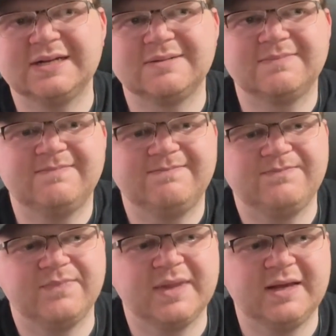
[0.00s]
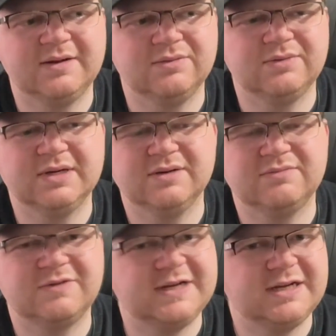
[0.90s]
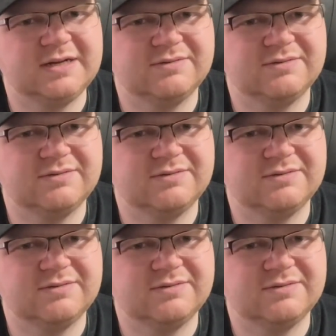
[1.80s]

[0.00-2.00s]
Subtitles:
and in a weird way.